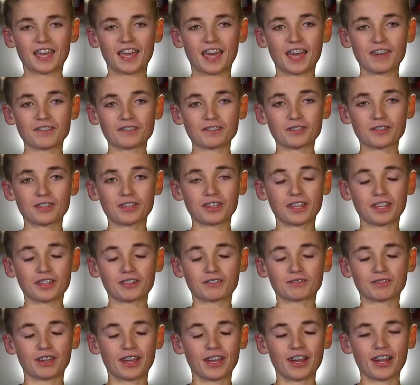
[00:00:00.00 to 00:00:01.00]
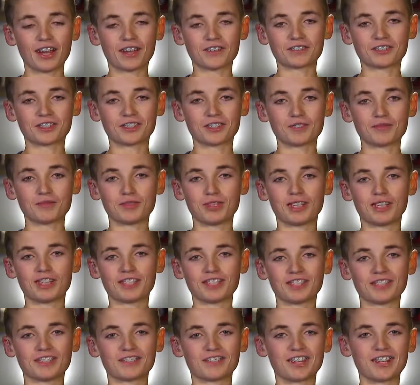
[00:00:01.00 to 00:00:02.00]
Yeah, every, like right after,
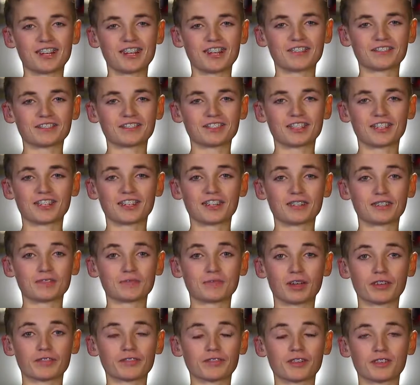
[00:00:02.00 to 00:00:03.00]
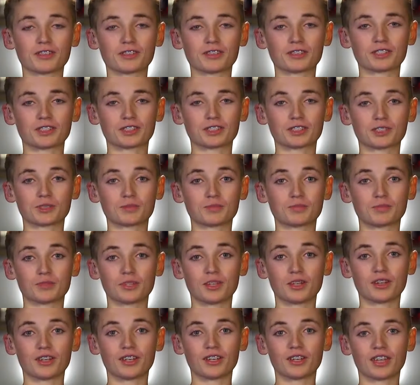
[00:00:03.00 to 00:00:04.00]
immediately right after, my phone just
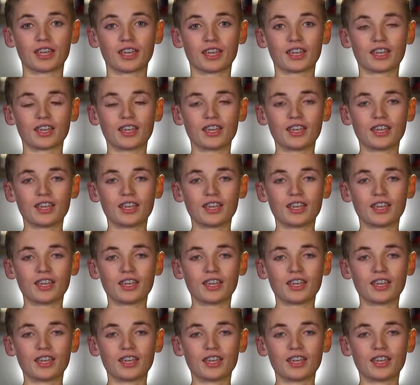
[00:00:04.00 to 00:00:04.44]
exploded. Like,